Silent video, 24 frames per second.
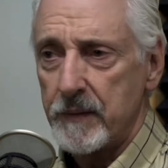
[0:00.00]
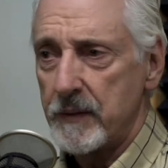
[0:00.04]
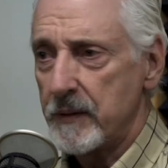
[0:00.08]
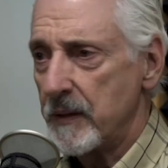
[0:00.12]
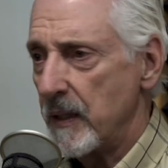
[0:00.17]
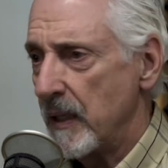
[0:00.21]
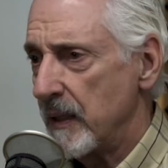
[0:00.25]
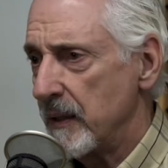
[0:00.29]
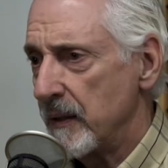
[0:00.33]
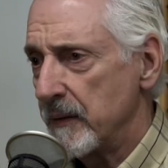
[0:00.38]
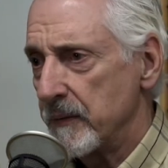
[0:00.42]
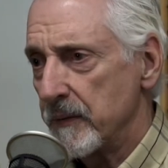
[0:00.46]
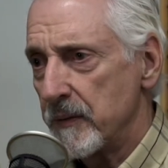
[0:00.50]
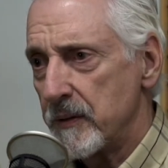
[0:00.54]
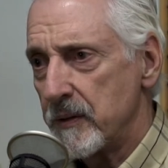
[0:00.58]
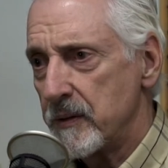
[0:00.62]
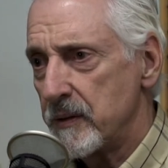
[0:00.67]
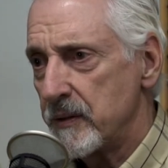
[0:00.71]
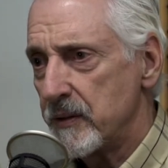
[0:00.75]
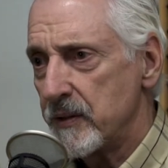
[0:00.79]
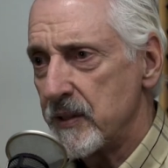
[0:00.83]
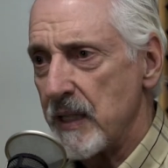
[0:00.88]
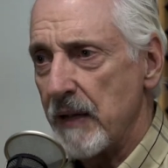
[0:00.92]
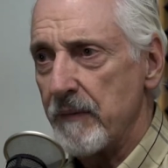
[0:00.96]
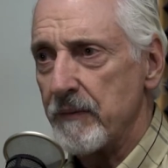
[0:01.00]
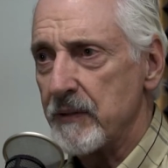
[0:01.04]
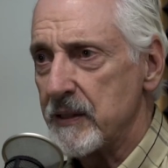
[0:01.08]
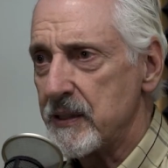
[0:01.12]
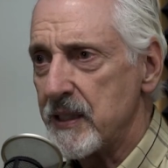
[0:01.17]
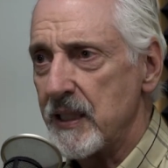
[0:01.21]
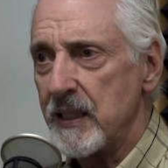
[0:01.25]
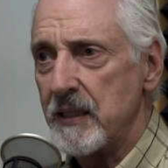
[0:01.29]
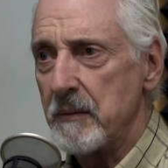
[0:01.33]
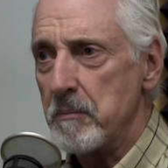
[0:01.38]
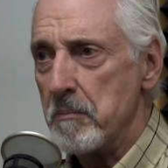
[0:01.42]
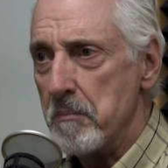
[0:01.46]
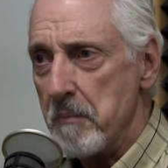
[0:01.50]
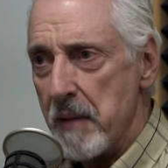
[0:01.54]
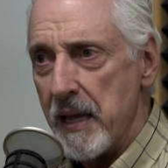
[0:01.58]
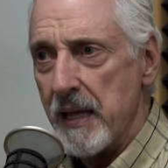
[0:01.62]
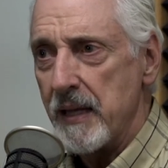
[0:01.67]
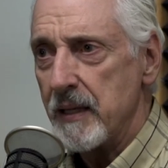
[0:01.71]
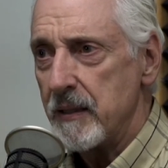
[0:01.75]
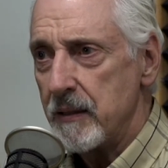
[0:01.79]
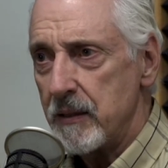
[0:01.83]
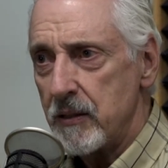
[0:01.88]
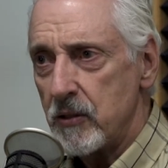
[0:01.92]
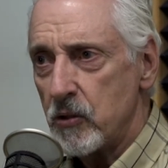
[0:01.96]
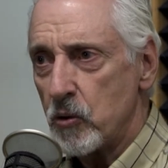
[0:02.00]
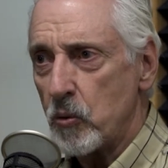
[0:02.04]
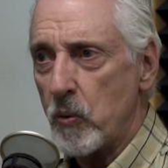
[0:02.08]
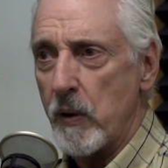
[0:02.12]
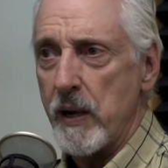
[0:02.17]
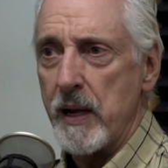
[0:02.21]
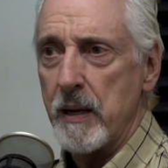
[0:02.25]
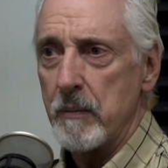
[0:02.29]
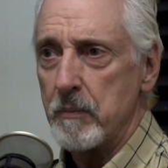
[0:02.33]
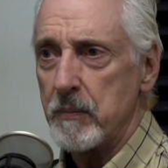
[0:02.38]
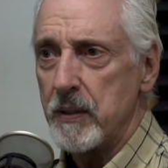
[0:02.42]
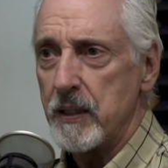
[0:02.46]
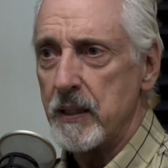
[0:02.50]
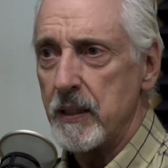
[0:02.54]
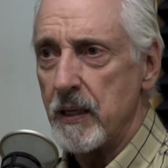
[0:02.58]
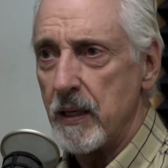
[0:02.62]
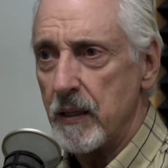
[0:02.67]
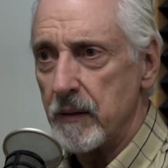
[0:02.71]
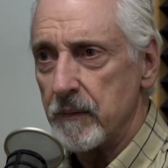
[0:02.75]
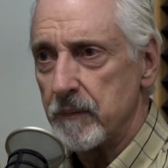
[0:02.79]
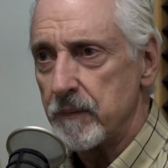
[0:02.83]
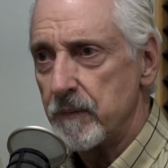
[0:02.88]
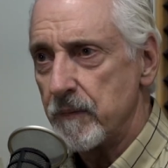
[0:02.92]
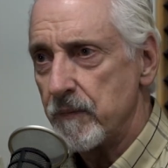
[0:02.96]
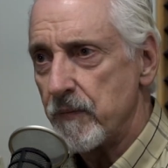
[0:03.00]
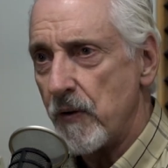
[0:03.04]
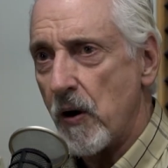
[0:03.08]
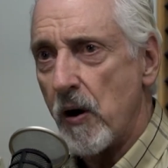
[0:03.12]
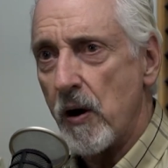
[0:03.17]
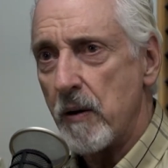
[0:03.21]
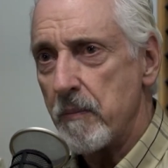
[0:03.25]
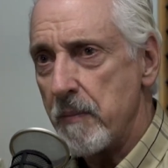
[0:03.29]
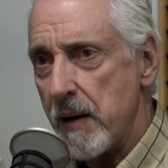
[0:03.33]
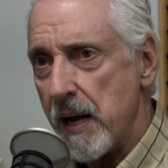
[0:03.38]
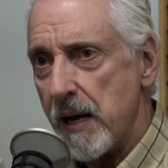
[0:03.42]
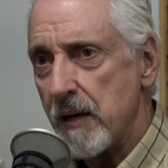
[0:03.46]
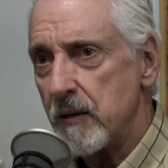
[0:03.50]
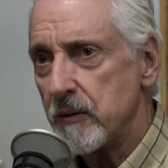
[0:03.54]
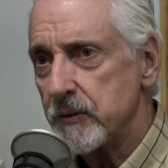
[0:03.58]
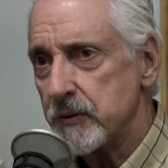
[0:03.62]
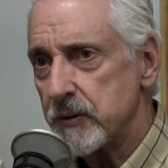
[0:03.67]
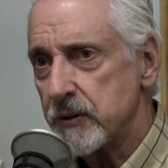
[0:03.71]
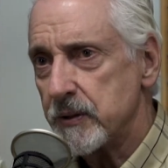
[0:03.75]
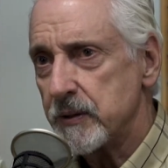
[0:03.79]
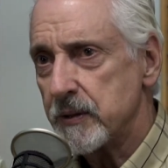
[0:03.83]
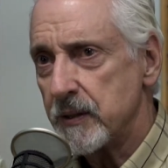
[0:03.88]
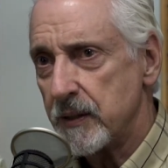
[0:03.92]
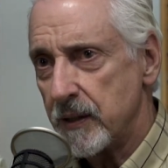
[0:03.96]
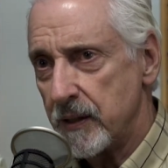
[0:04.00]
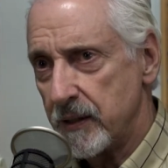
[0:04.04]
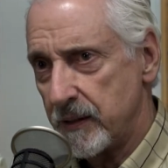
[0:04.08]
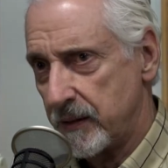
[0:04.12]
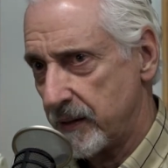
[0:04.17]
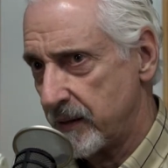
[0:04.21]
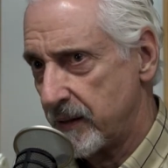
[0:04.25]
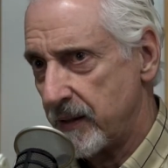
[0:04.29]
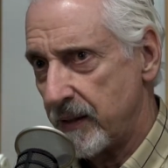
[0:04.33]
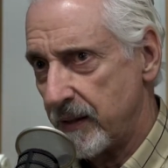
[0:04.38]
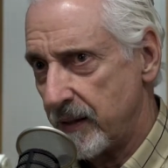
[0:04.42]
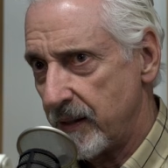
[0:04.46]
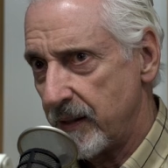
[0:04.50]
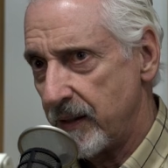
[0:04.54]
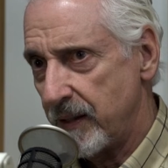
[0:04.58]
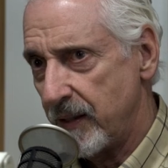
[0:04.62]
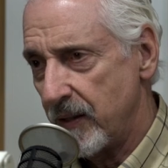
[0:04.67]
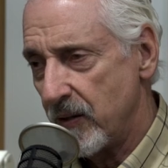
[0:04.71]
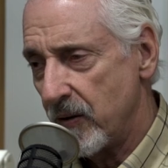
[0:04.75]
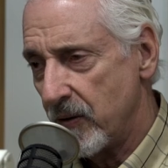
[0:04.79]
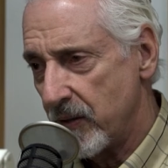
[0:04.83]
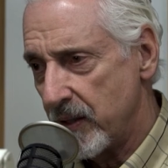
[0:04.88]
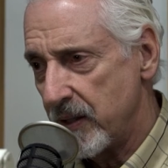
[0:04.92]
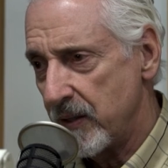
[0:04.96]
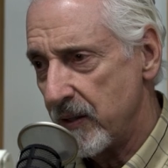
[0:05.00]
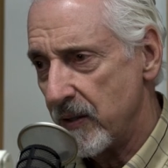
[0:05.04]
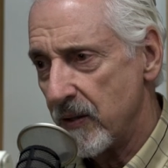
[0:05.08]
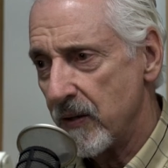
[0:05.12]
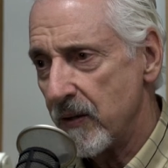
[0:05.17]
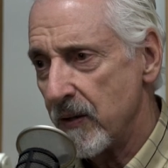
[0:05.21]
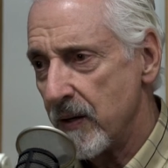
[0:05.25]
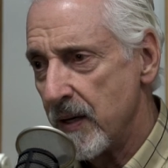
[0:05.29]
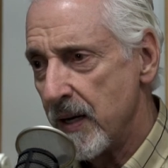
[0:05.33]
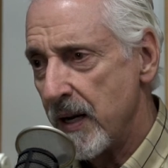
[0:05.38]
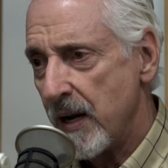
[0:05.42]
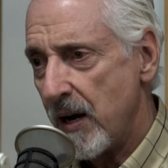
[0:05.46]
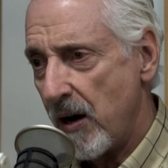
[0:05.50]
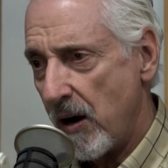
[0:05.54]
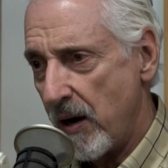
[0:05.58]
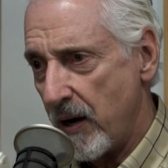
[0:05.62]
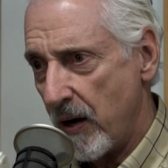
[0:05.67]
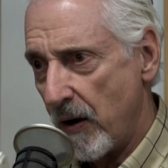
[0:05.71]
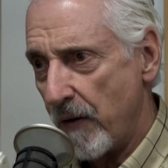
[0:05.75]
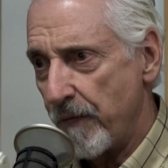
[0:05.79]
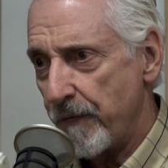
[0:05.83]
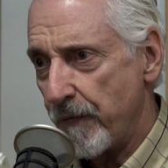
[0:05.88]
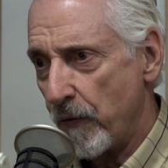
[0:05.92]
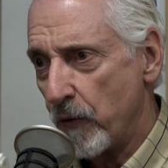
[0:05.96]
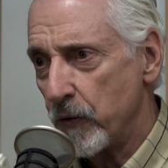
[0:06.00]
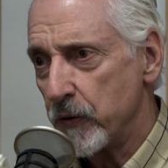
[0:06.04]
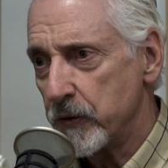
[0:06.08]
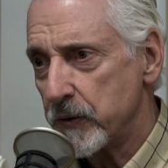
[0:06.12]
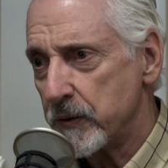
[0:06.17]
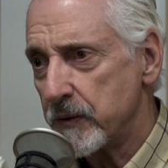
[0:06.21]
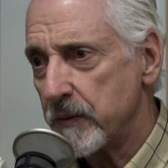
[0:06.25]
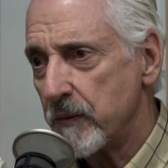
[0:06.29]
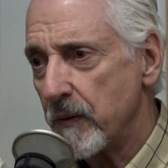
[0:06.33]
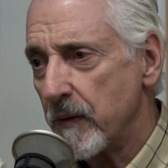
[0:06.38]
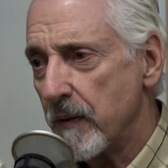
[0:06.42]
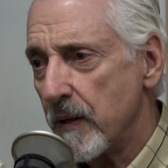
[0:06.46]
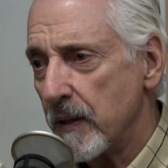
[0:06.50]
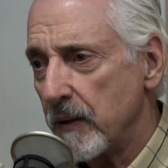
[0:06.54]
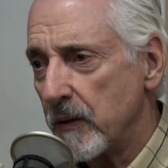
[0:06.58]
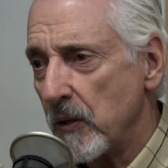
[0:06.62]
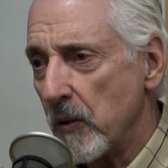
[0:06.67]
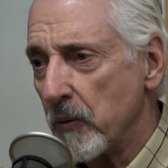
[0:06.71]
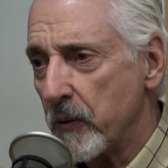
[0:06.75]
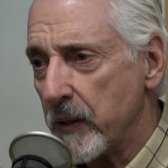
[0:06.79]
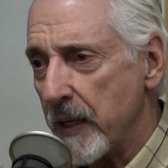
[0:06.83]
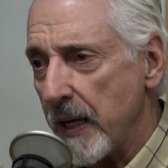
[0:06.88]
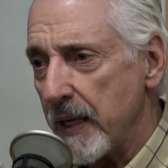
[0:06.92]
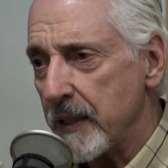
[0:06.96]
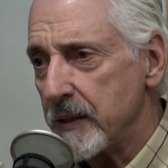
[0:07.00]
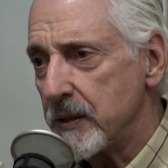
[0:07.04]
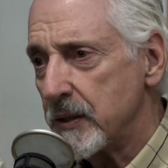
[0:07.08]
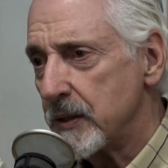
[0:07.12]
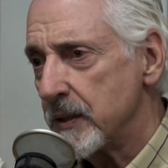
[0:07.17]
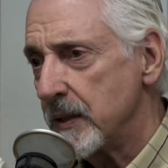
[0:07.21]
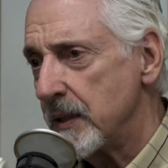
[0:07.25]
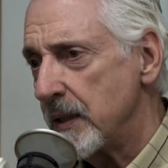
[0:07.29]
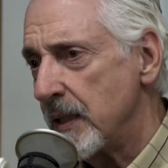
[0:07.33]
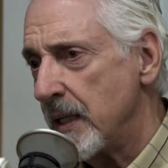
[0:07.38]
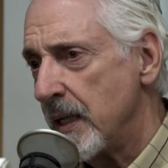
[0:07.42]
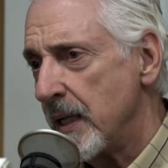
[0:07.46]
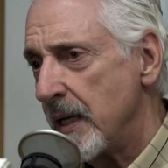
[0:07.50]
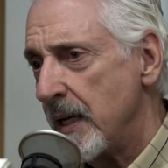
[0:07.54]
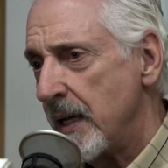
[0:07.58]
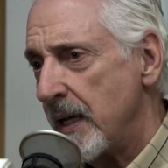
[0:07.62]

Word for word: know, 17 men crammed in a farmhouse in, you know, here, our first location.